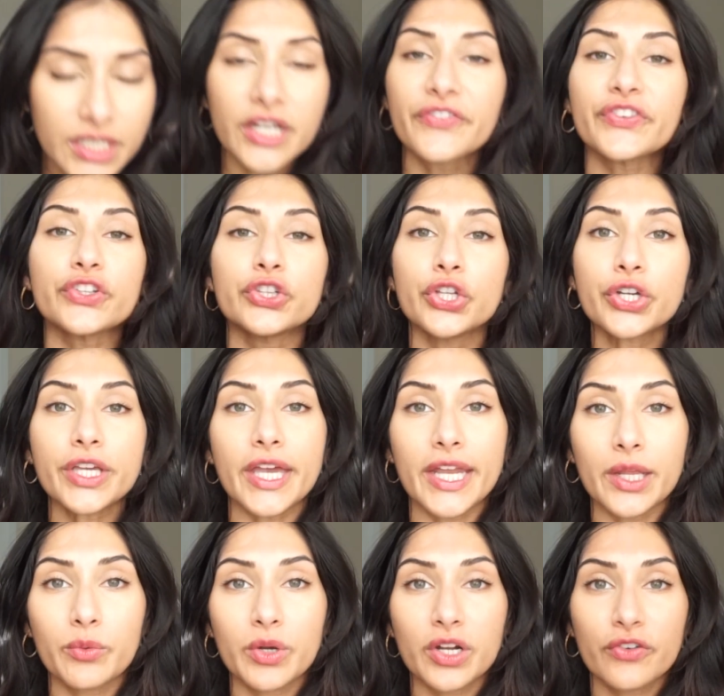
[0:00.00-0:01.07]
Now, if you look
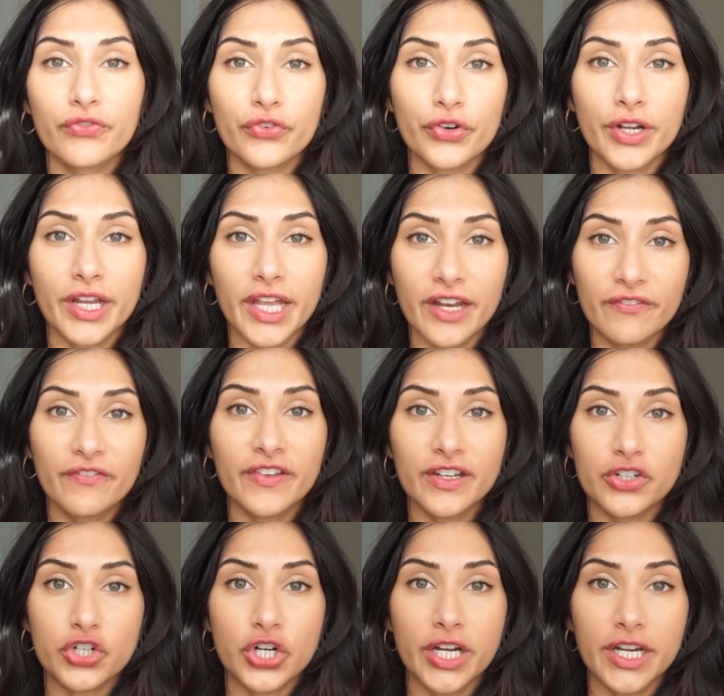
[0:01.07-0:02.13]
anywhere for an
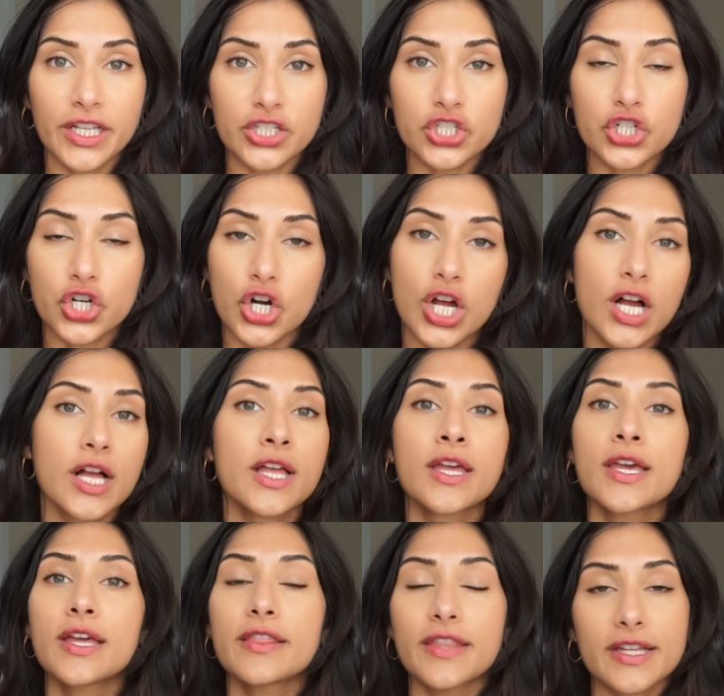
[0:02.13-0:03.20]
infant training straw,
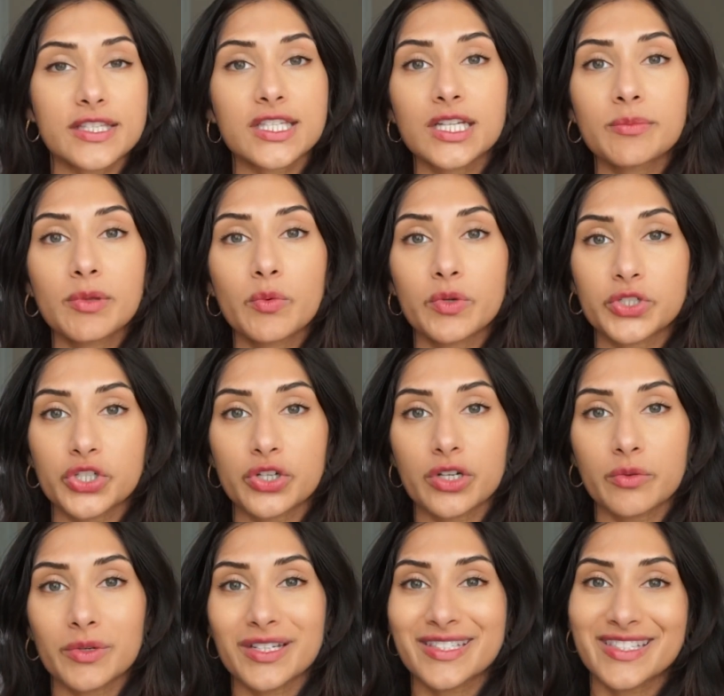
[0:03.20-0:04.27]
that's going to be what you're going
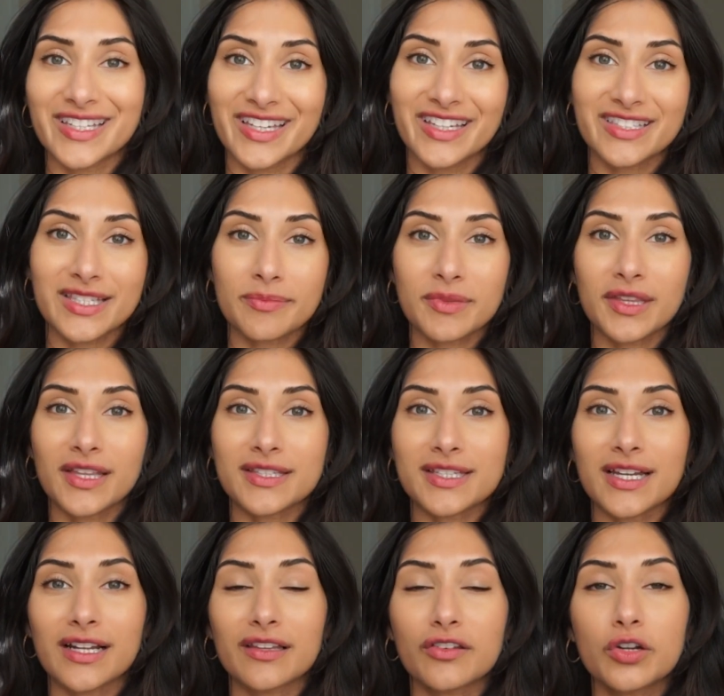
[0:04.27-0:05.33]
to want to see, something that's
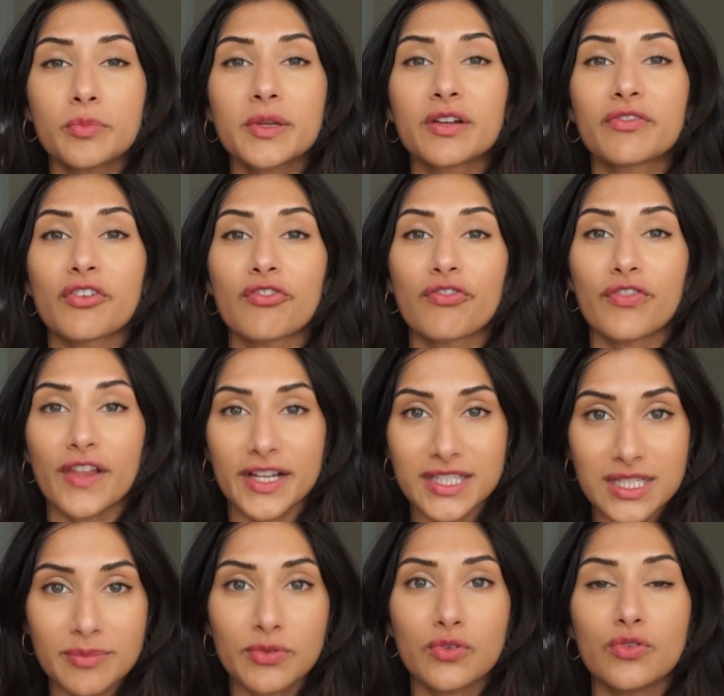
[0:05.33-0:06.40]
got a little bit of a
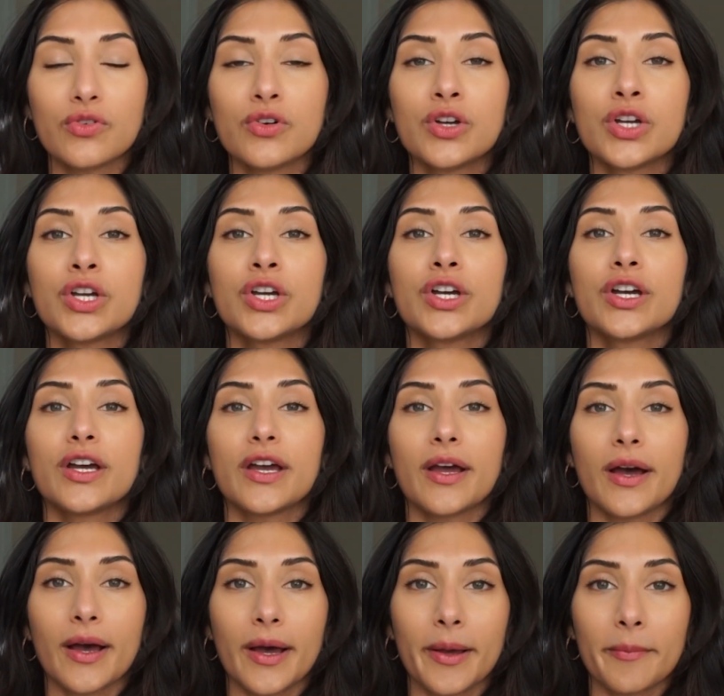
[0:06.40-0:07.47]
flexible
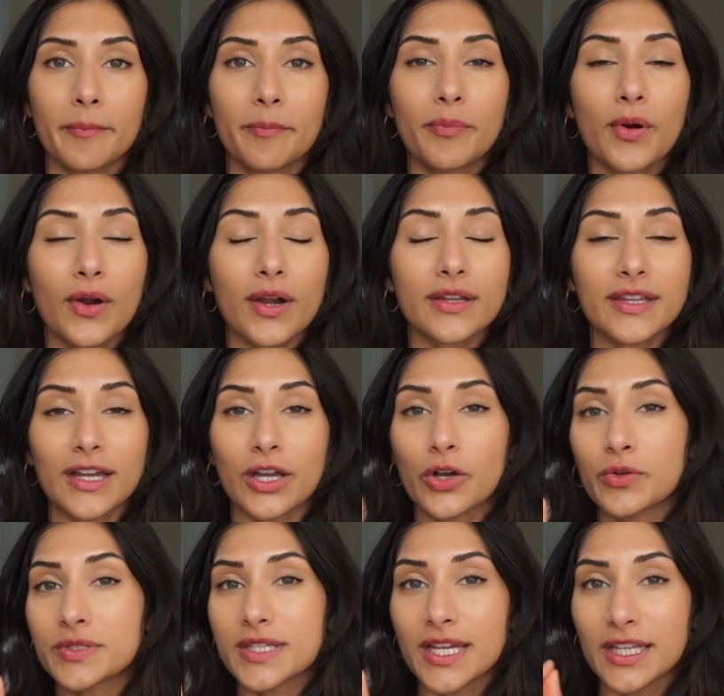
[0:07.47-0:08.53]
part that
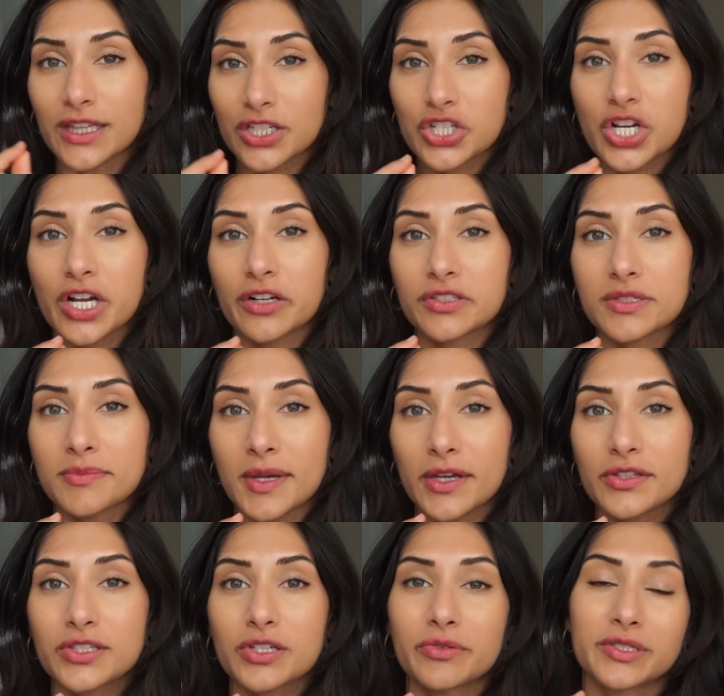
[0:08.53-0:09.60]
goes in the child's
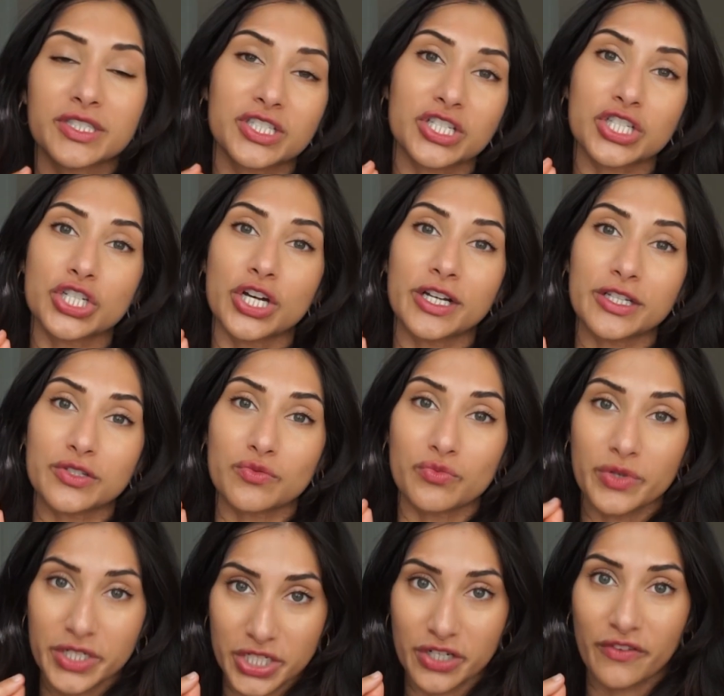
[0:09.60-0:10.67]
mouth, so it's just not as
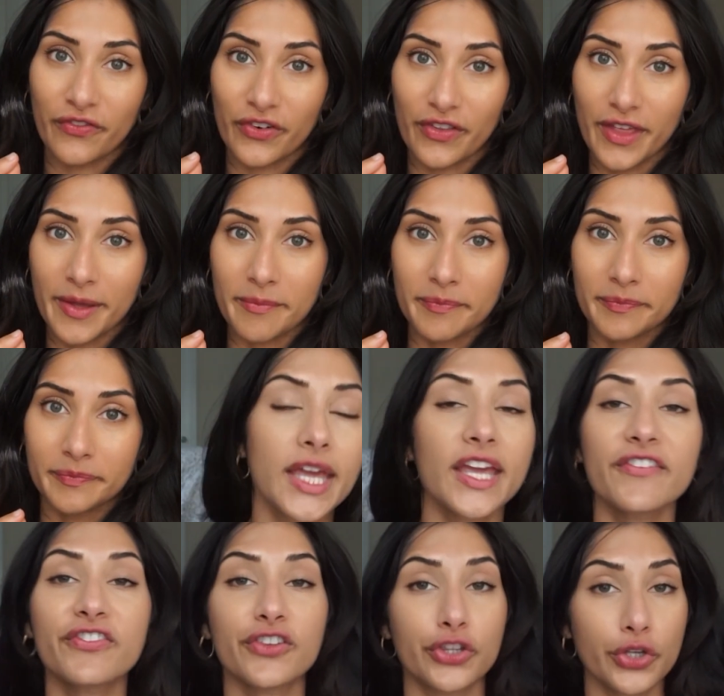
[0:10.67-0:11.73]
rigid for them.
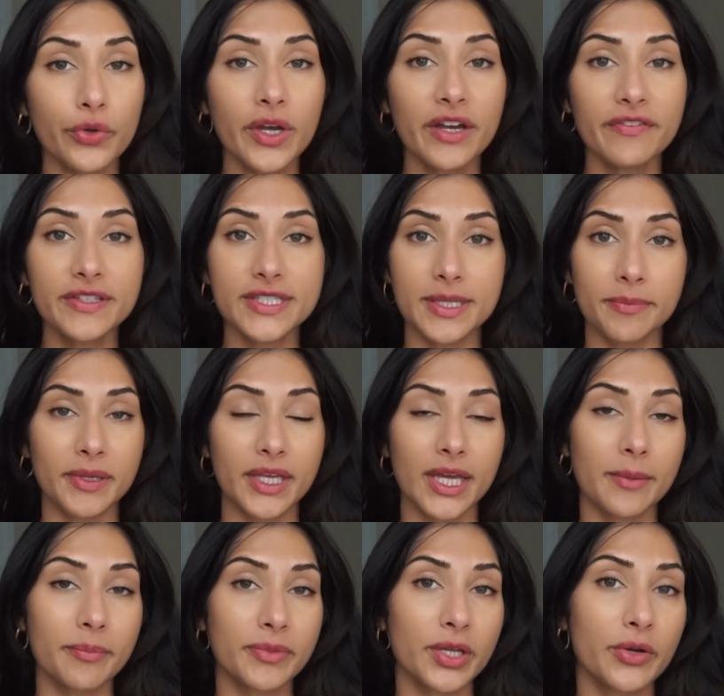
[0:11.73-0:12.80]
If you have a sippy
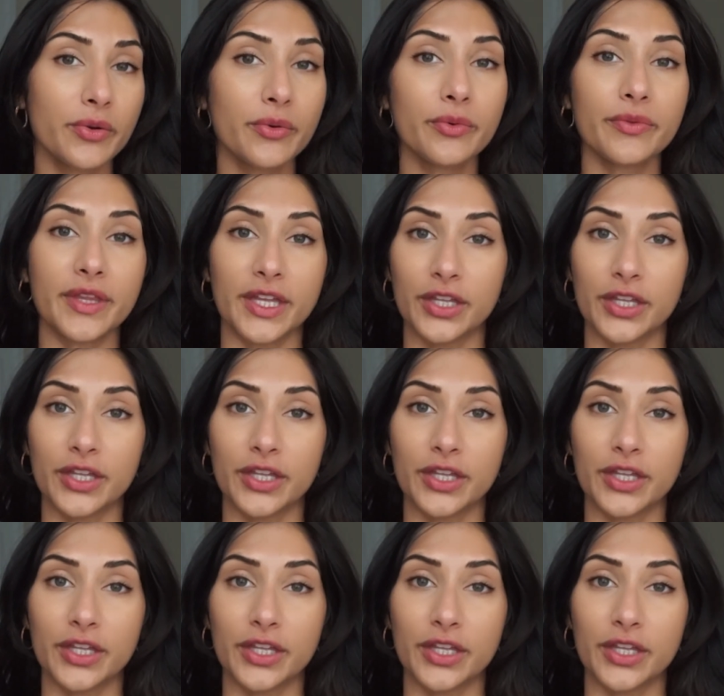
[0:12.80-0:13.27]
cup though that